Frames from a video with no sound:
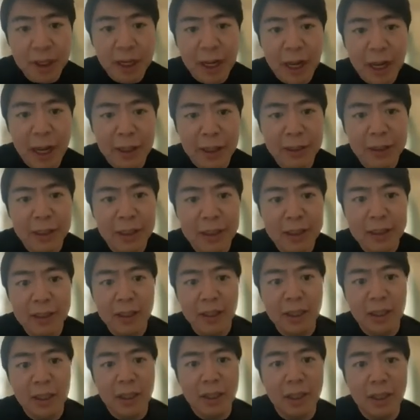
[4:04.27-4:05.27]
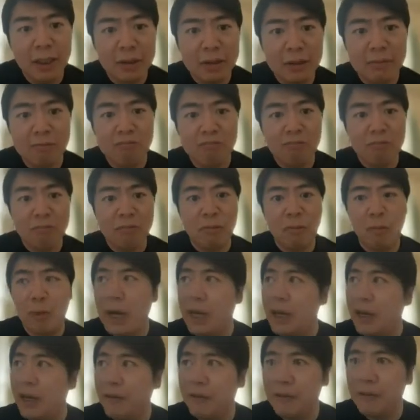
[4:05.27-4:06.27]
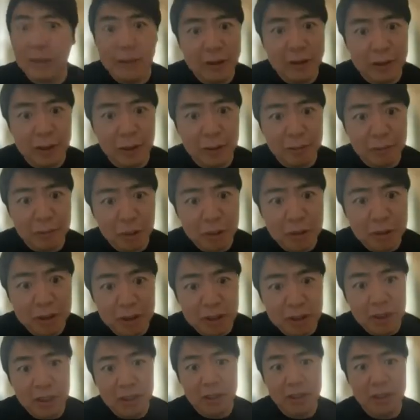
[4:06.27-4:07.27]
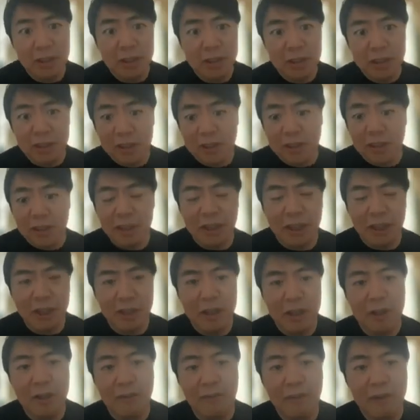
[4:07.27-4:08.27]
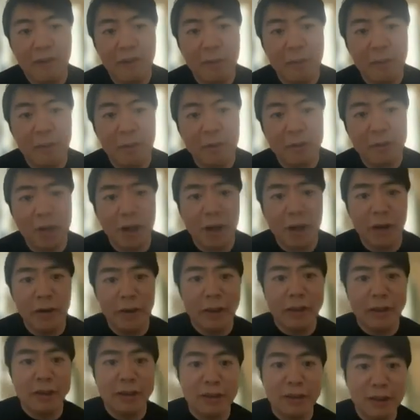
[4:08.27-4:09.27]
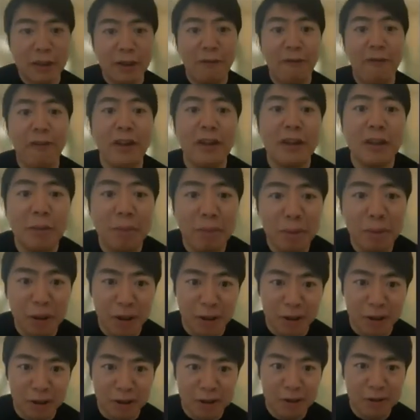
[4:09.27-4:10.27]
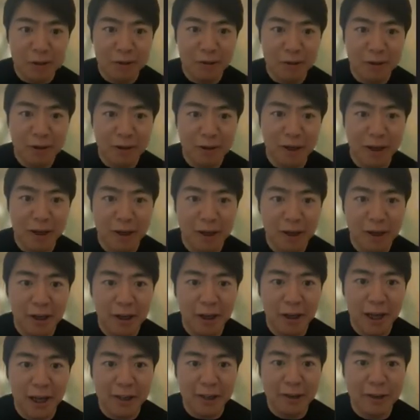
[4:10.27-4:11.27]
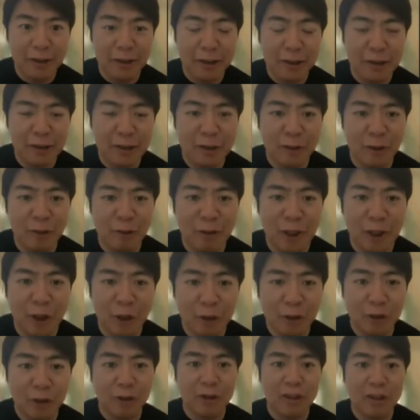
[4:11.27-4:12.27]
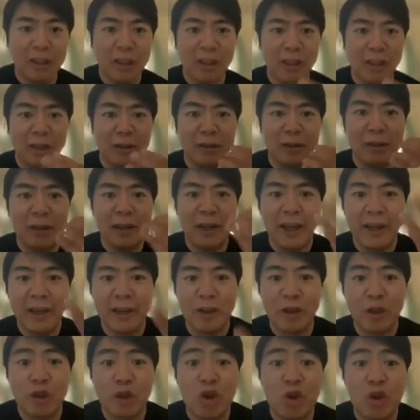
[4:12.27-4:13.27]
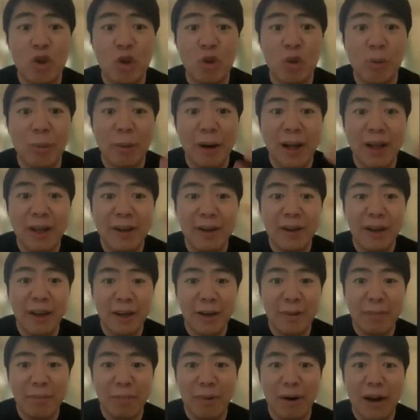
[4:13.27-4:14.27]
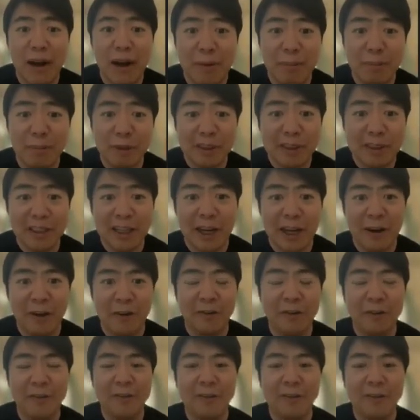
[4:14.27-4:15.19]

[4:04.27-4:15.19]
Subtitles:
And then one of his most favorable song is the Feed the Bird. And this, we also did it like a Schumann, like Brahms style.